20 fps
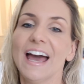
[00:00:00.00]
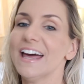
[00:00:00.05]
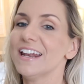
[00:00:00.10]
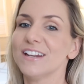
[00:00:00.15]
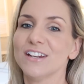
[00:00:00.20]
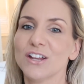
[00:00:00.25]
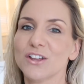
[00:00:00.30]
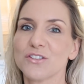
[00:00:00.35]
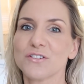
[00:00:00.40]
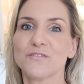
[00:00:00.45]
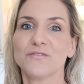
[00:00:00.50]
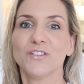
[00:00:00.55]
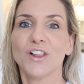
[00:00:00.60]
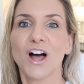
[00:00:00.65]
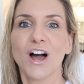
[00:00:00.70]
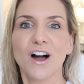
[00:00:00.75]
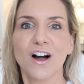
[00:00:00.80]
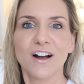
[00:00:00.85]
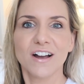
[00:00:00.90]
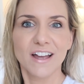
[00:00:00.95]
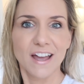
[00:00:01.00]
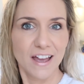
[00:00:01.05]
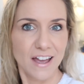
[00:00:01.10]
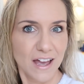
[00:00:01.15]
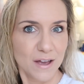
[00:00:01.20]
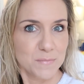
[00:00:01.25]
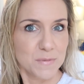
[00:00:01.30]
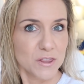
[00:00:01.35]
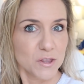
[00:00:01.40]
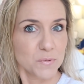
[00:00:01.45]
and another vlog.
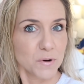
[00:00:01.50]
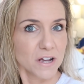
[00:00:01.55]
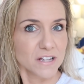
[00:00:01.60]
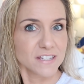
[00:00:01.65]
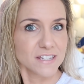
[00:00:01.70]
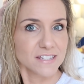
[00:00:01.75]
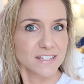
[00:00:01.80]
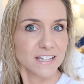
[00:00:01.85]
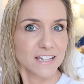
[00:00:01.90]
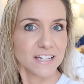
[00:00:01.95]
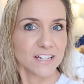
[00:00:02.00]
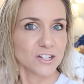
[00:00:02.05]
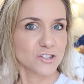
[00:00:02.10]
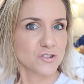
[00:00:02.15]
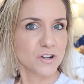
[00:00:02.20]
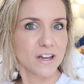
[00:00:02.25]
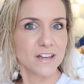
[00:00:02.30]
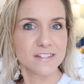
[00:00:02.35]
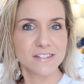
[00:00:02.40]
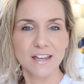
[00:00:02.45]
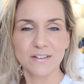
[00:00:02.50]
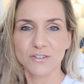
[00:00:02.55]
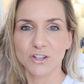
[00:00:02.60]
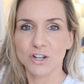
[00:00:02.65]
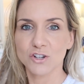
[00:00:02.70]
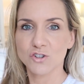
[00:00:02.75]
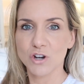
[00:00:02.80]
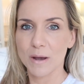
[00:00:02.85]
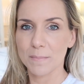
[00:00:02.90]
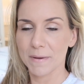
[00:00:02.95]
I'm in the process of getting dressed. I have to
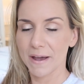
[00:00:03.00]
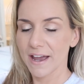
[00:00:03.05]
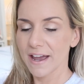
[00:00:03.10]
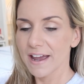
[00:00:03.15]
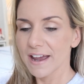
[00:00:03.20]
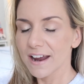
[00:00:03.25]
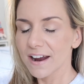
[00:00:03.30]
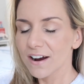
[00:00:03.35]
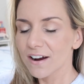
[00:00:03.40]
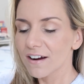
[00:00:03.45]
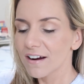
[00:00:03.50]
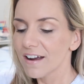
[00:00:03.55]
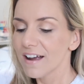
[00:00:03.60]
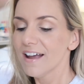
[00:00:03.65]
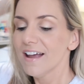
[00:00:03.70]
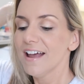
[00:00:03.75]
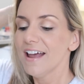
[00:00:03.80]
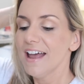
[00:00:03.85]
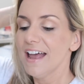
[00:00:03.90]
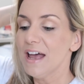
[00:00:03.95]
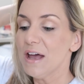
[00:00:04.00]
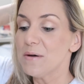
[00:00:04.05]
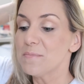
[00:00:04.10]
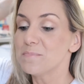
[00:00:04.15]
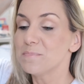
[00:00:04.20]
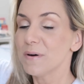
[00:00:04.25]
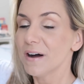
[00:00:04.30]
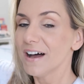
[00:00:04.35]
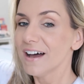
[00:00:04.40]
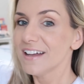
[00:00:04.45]
go dry my hair,
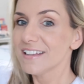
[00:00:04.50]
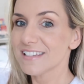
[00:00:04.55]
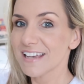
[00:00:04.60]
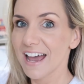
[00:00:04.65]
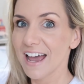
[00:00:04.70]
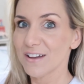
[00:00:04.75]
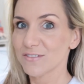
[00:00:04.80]
but I